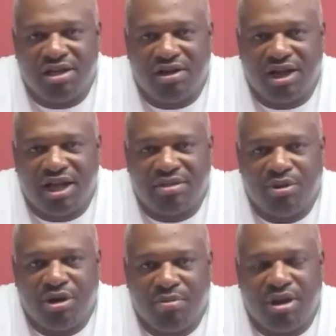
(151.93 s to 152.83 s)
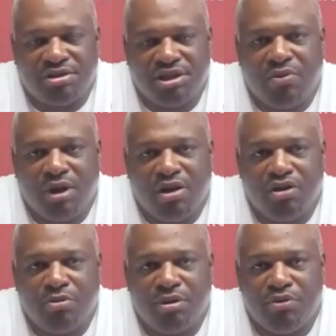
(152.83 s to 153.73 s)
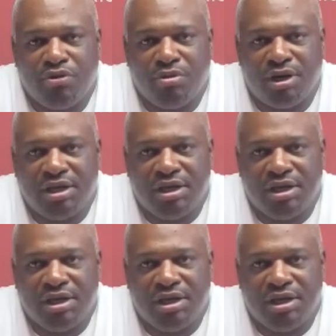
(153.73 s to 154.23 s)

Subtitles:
They got the ball to bounce their way a little bit more, but